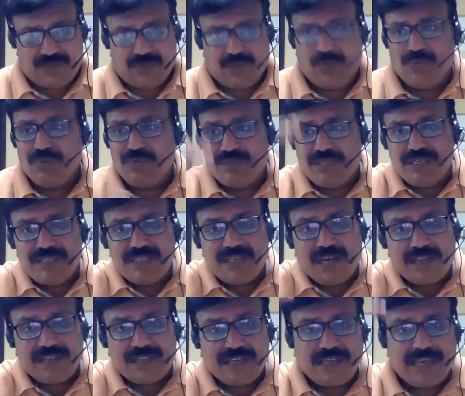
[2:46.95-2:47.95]
Guru, these
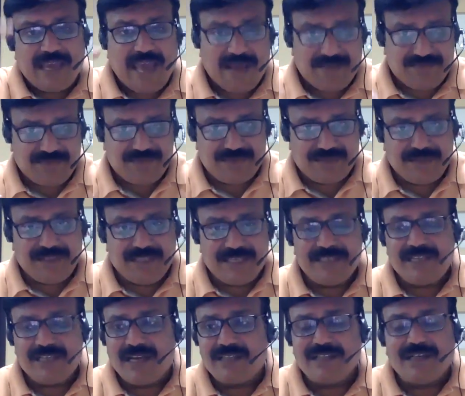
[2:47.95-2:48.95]
are the gaps,
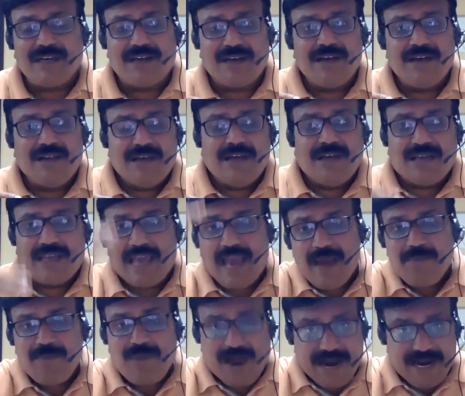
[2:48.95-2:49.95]
these are the
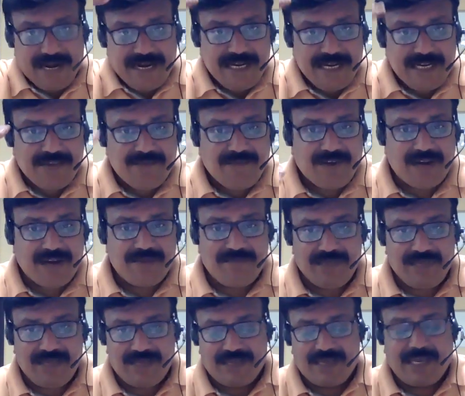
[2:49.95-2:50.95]
gap identified
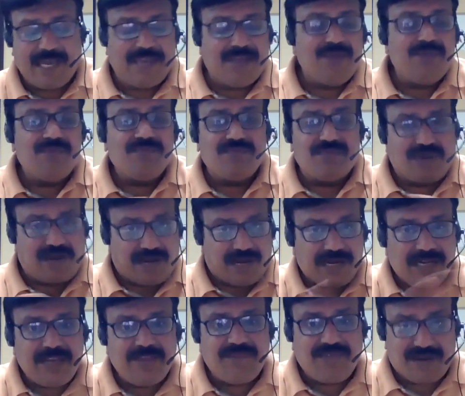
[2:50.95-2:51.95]
me, can you
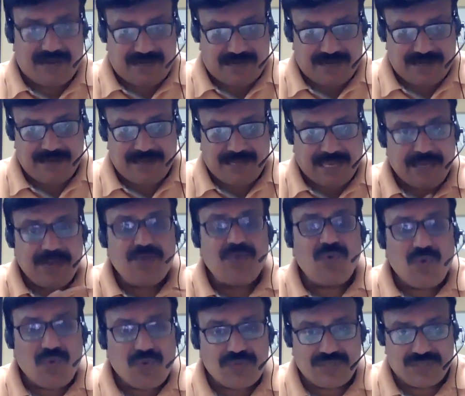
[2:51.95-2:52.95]
rectify it, can you
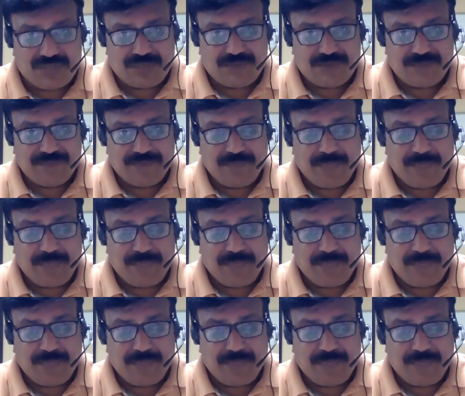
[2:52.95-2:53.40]
close it?